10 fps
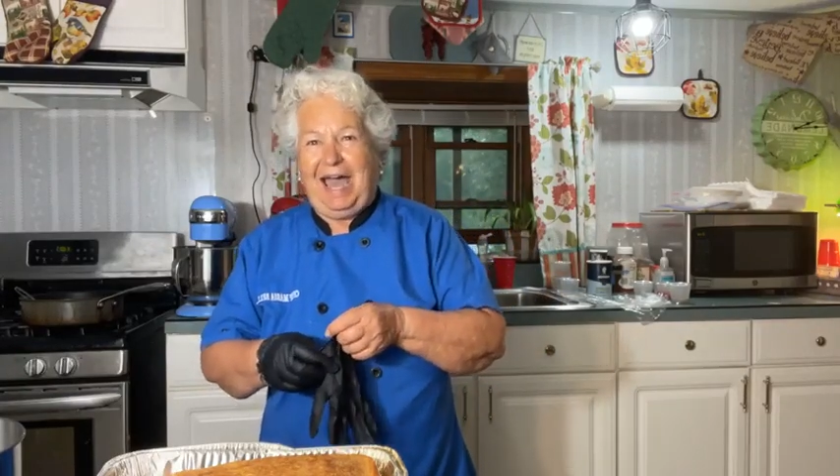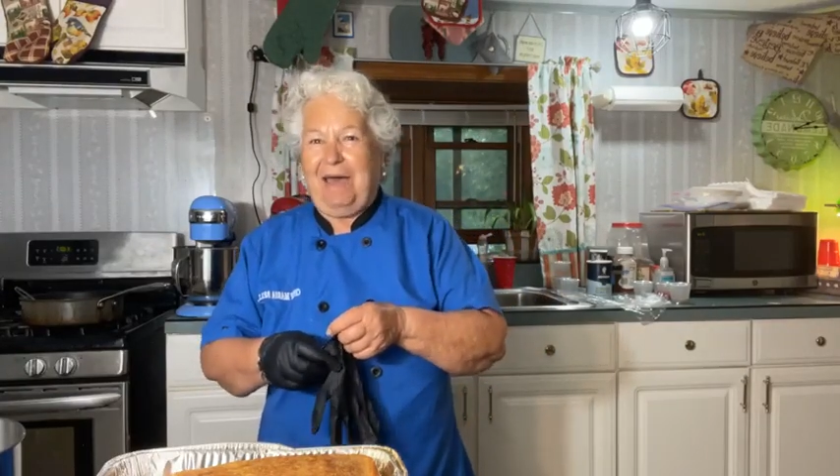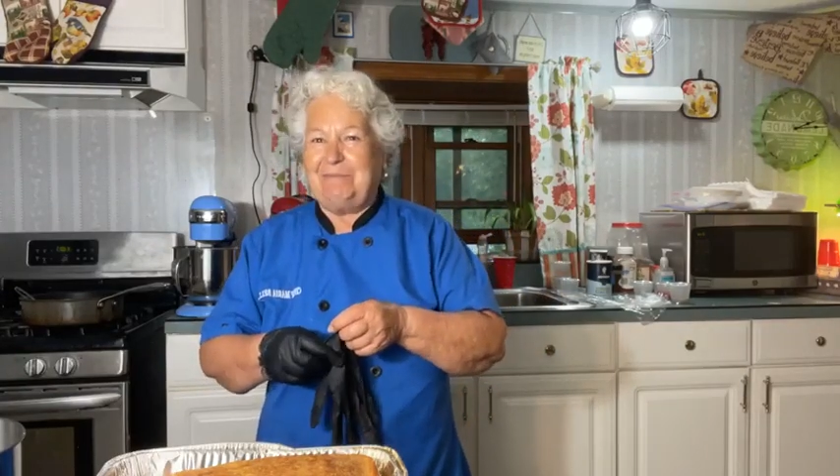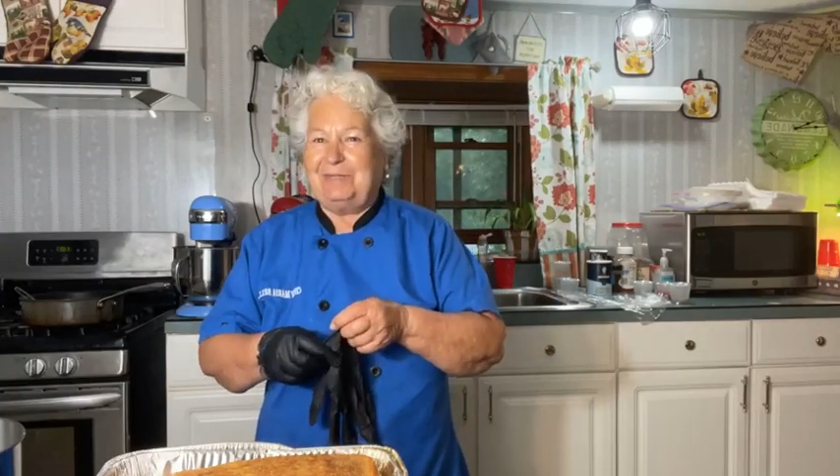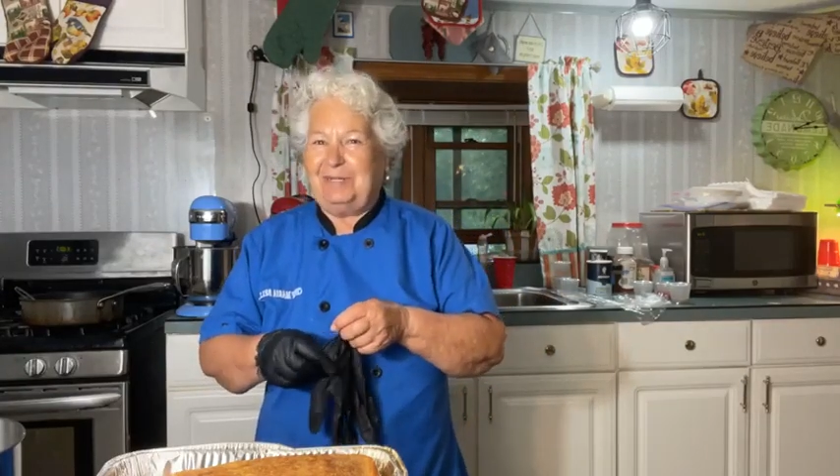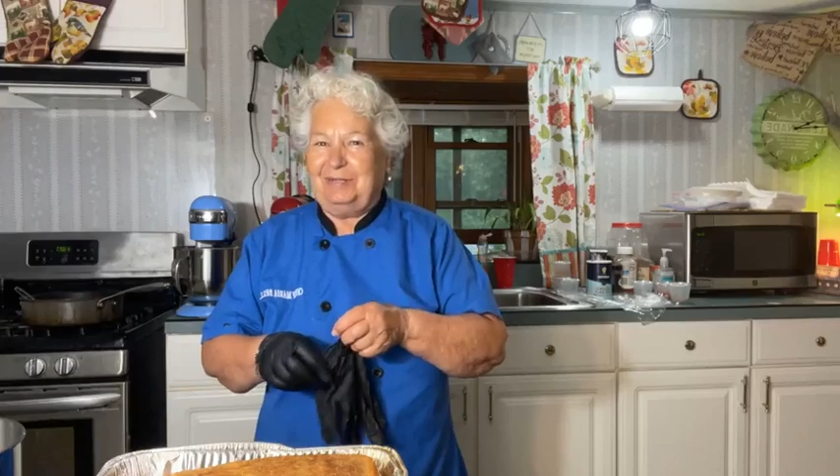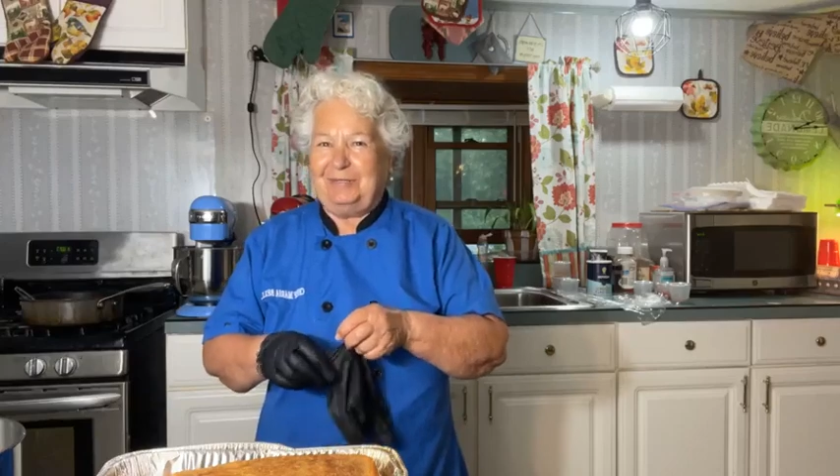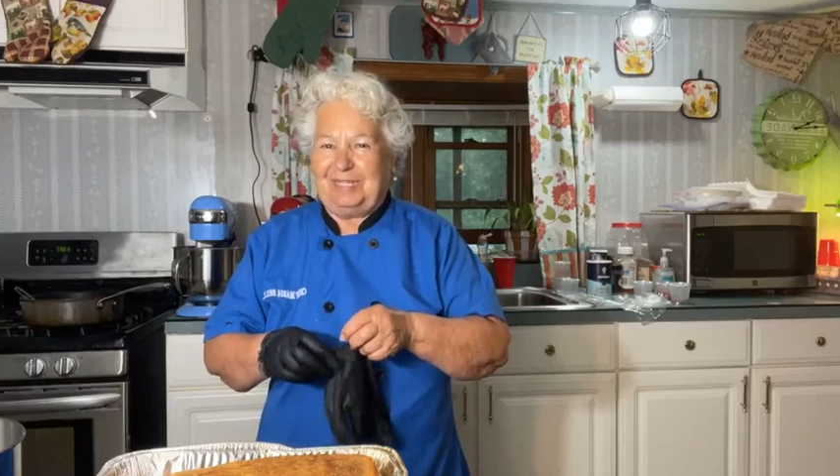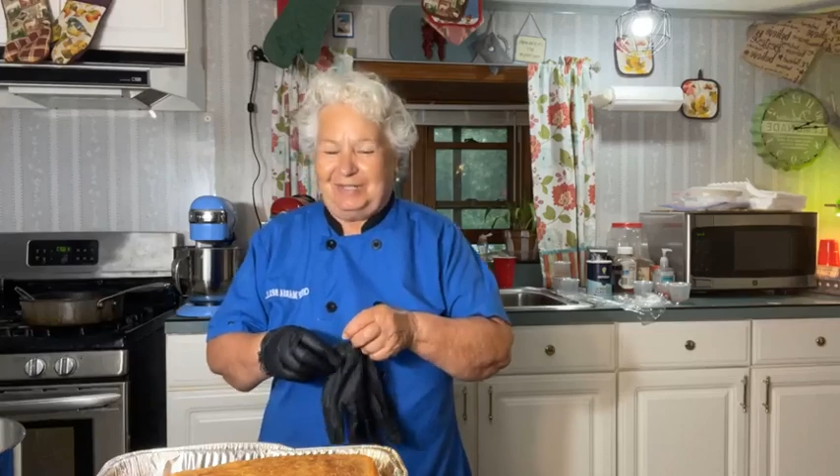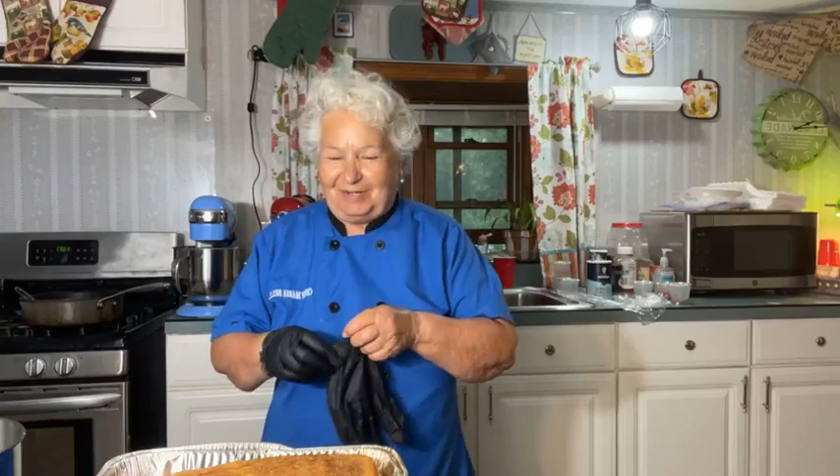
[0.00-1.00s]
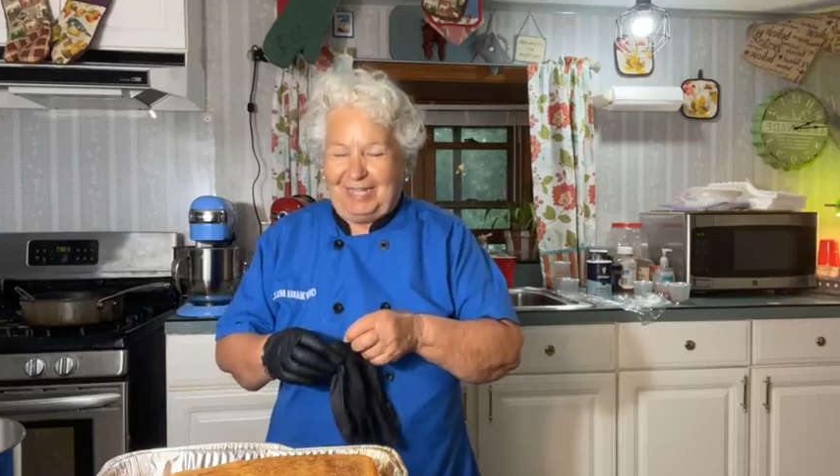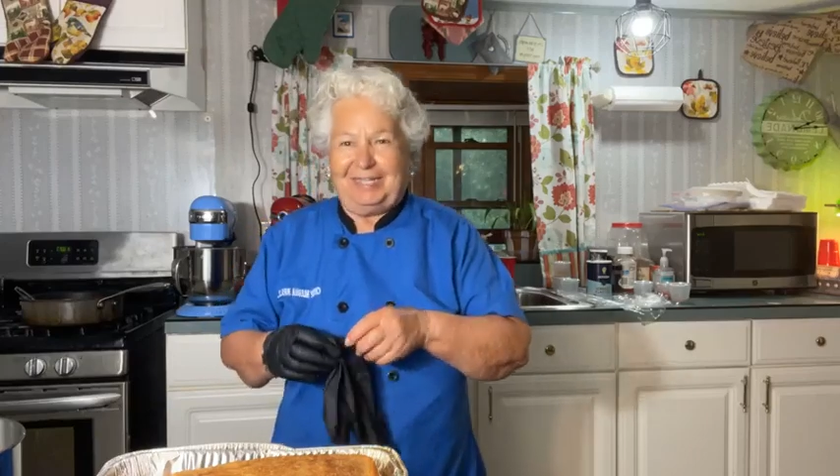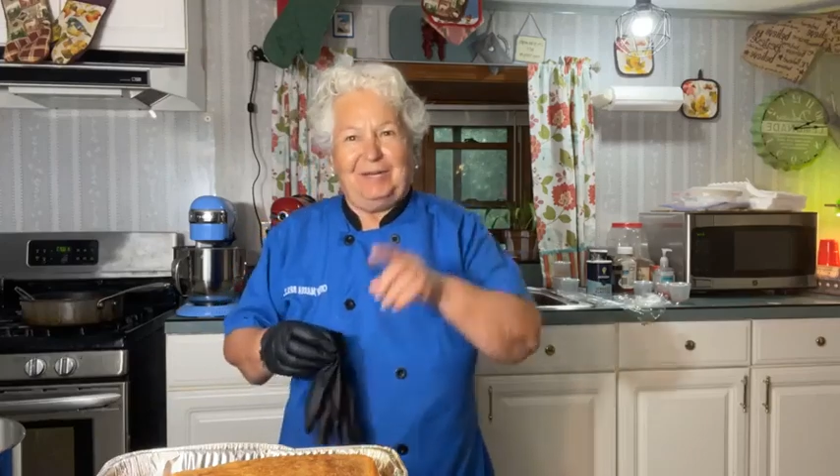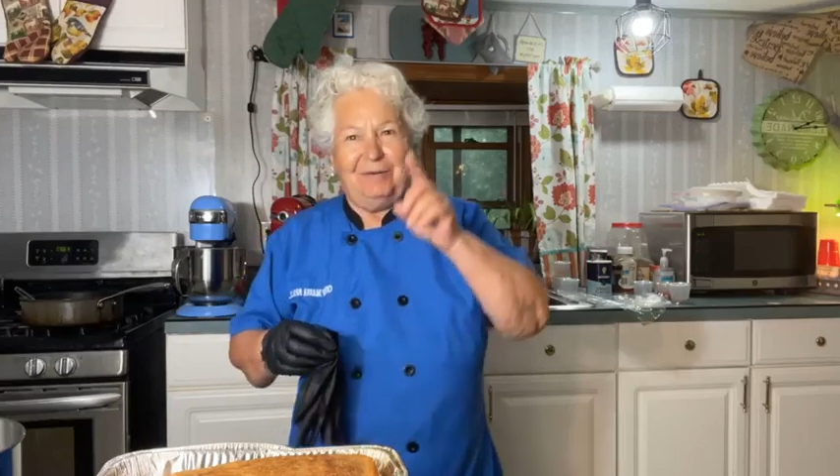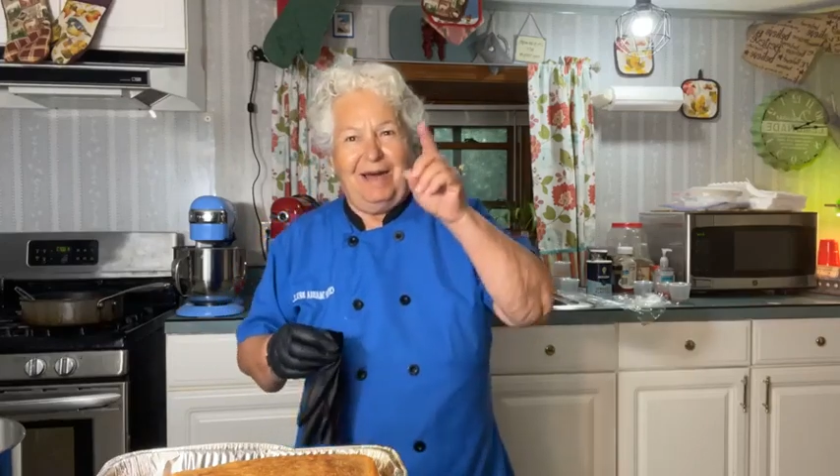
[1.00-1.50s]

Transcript: absolutely ready,